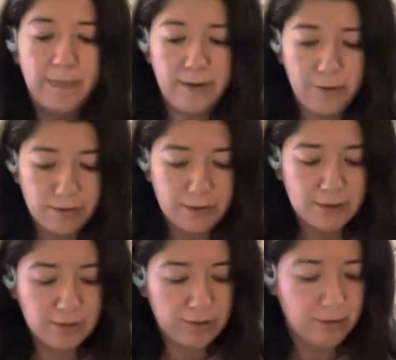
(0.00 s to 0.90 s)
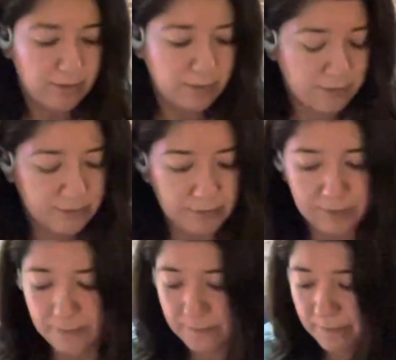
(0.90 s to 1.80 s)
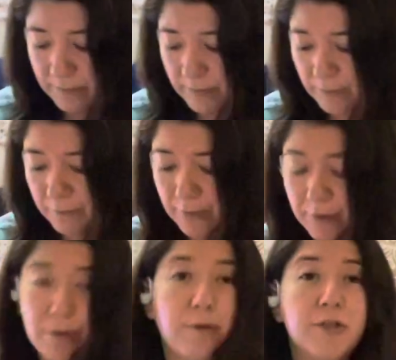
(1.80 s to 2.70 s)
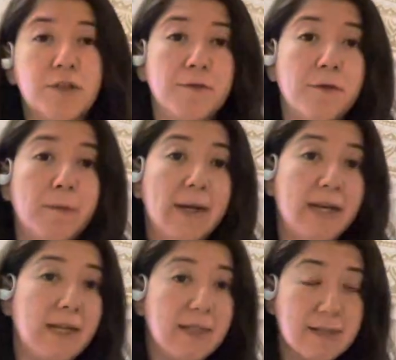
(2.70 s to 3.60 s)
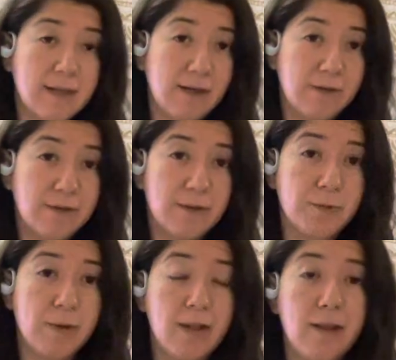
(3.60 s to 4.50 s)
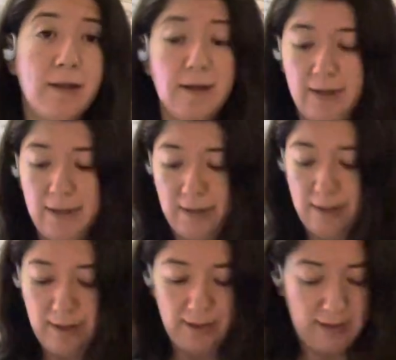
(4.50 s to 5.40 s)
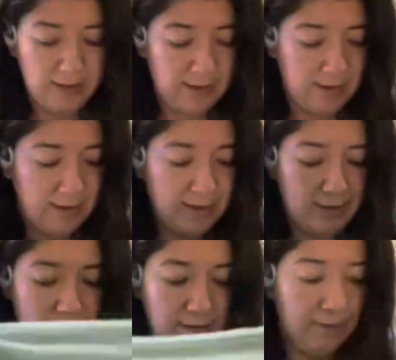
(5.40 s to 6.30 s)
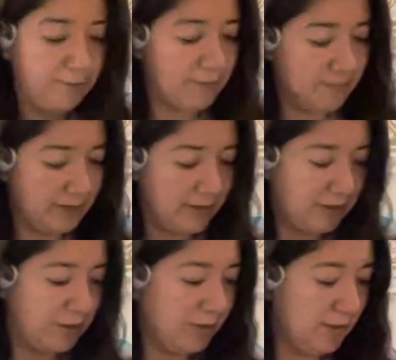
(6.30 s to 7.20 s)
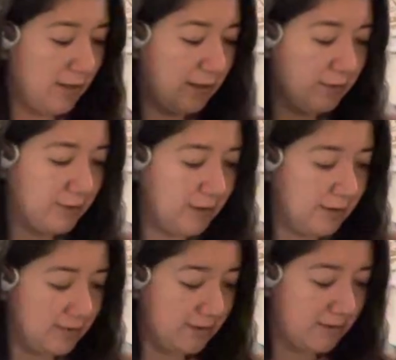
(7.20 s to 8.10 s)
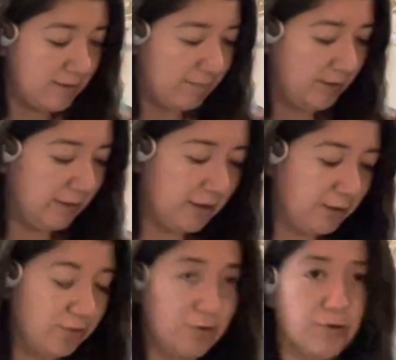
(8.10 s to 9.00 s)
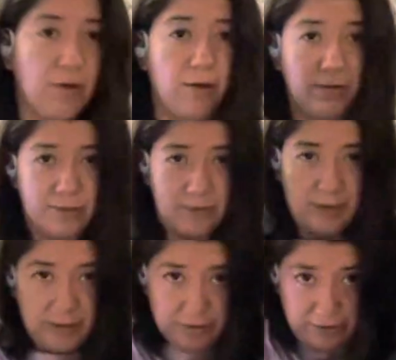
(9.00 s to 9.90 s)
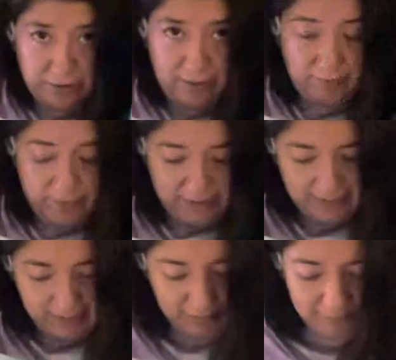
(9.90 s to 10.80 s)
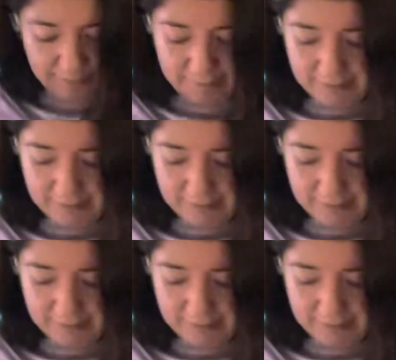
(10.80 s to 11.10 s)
Also for a cushion for my knees, I use it as well. And for meditation, I use it as a meditation shawl, so I can just cover myself.